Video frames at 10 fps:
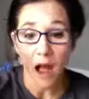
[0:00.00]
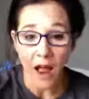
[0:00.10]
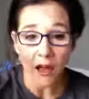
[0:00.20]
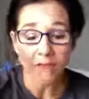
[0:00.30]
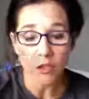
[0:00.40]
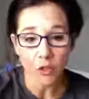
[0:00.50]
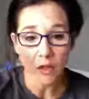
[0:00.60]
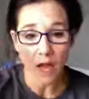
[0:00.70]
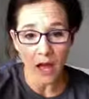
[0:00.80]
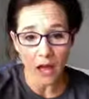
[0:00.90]
I have to do
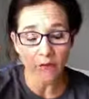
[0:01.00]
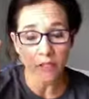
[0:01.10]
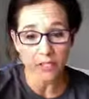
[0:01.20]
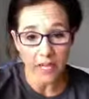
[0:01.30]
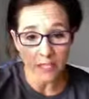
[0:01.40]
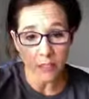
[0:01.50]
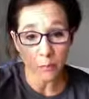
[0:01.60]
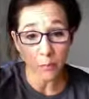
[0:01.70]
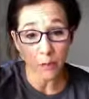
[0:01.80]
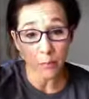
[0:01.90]
that every day to
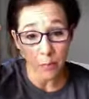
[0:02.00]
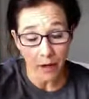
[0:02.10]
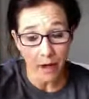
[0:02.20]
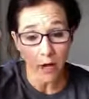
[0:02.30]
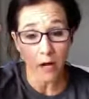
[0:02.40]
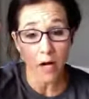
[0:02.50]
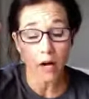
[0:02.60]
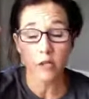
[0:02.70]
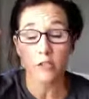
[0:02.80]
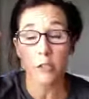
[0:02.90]
prepare
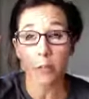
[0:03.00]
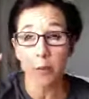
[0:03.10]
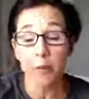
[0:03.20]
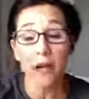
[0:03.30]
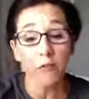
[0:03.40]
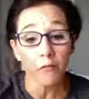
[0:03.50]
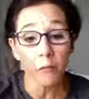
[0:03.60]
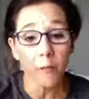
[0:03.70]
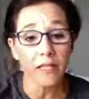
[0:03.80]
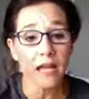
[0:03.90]
to prepare for
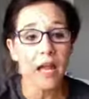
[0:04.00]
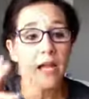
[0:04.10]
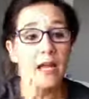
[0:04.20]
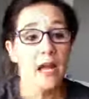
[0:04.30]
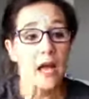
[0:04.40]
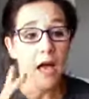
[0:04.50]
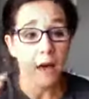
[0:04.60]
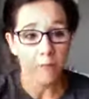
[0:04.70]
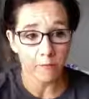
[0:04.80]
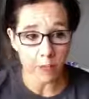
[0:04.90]
my day,
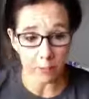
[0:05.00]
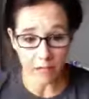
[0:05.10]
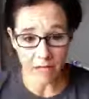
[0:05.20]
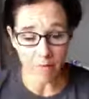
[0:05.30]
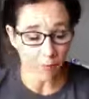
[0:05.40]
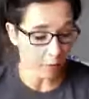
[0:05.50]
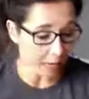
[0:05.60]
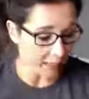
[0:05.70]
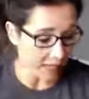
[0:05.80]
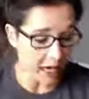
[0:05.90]
and to plan for
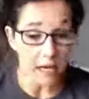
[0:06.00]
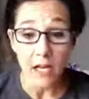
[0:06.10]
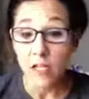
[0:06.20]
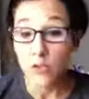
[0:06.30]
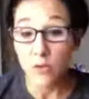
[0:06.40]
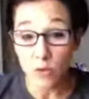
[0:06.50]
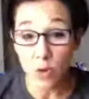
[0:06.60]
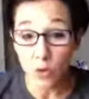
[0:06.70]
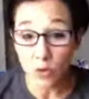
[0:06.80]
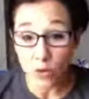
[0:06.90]
my day. So
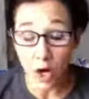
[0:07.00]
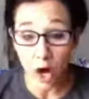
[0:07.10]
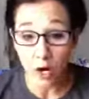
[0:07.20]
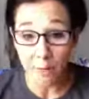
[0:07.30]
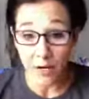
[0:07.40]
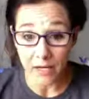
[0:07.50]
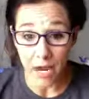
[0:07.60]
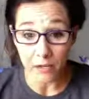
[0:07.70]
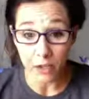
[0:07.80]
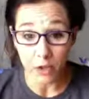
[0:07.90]
those are my
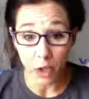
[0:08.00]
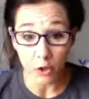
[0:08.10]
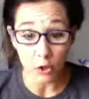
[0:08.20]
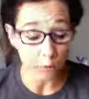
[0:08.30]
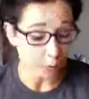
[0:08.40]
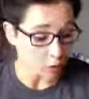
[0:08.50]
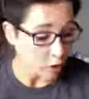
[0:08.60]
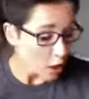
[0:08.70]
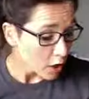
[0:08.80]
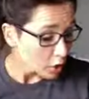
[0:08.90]
non-negotiables.
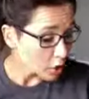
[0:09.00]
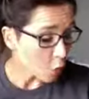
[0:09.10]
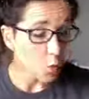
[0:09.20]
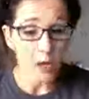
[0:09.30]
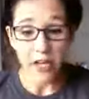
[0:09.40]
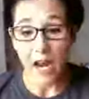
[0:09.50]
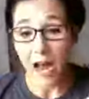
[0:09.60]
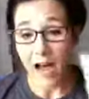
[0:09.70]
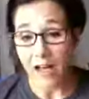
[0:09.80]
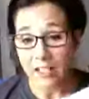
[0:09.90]
So when
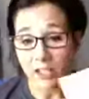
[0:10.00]
I